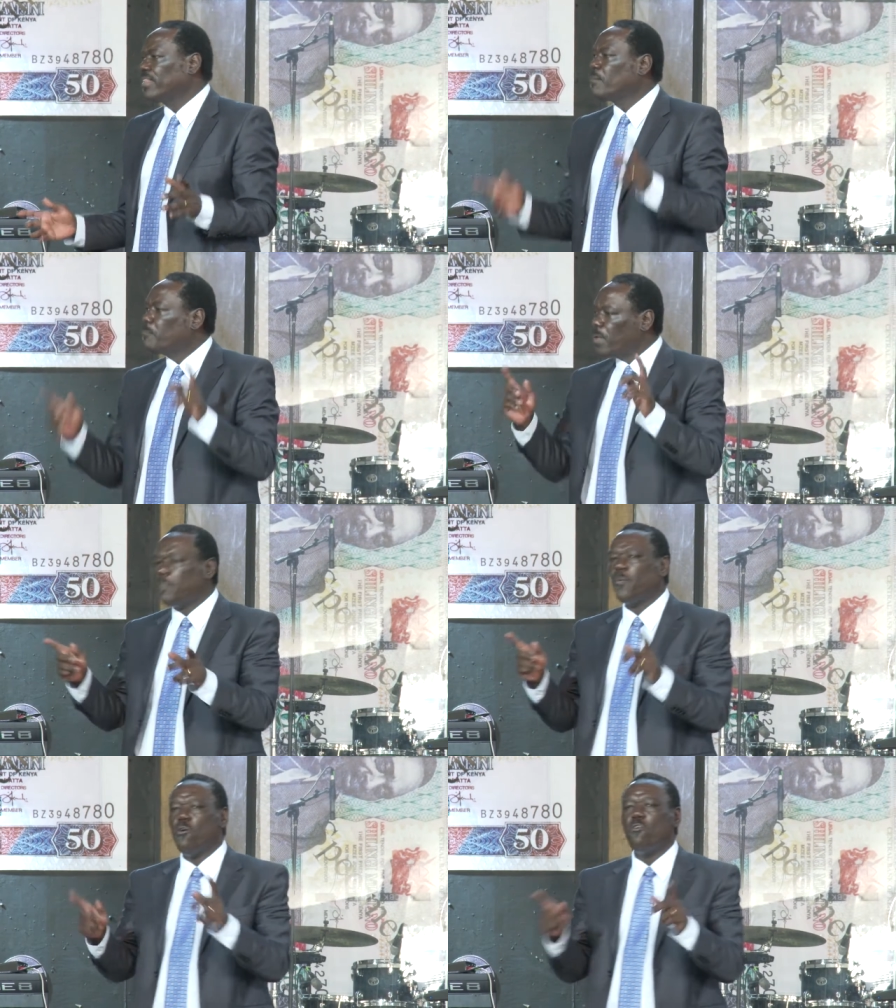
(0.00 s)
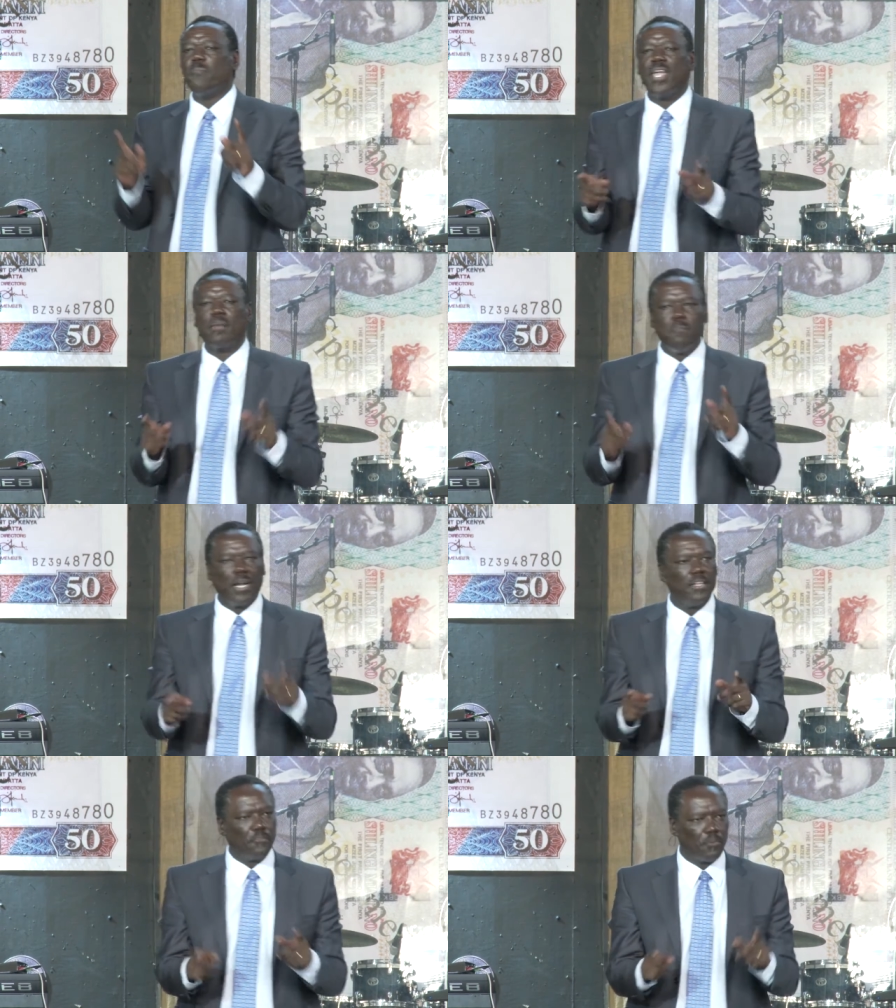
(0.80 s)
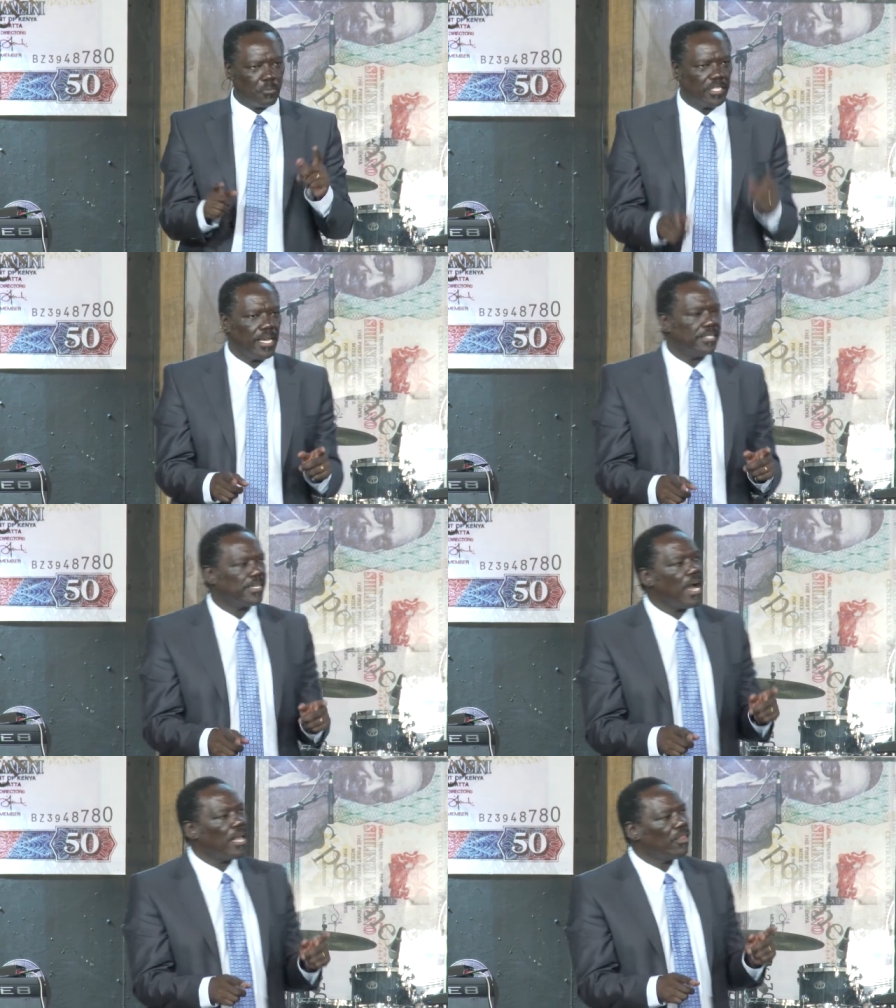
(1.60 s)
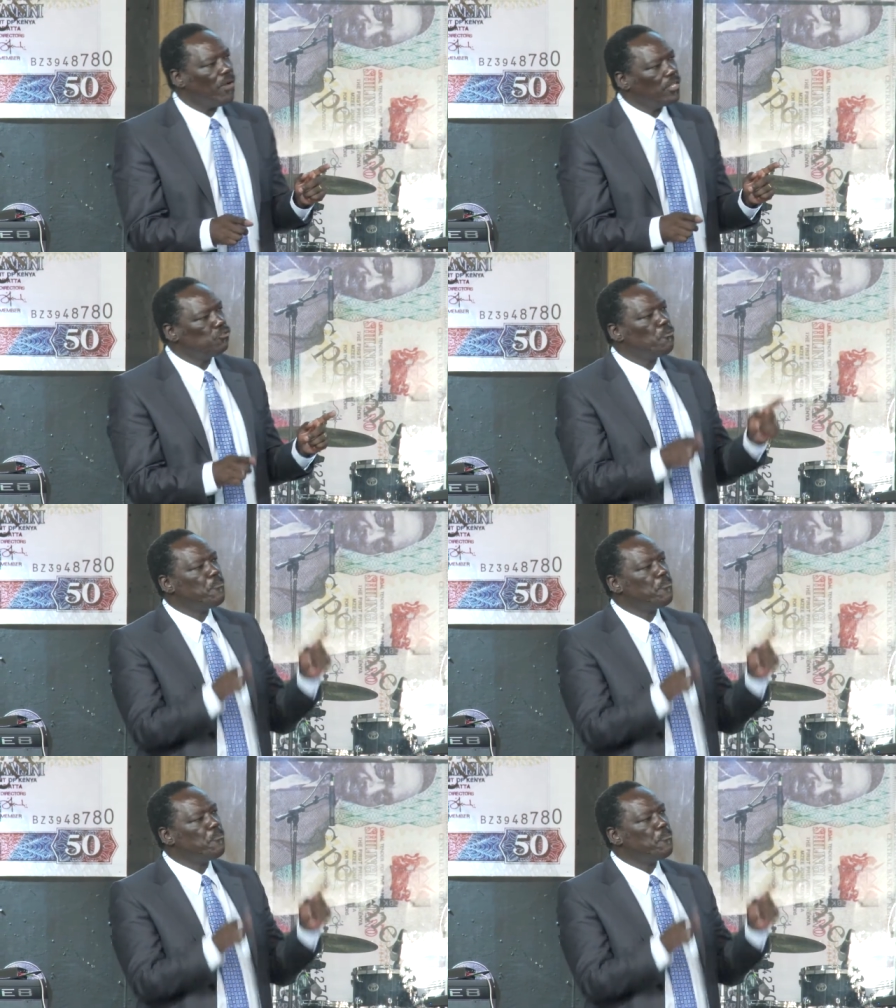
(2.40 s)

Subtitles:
The people who make money from shares are the ones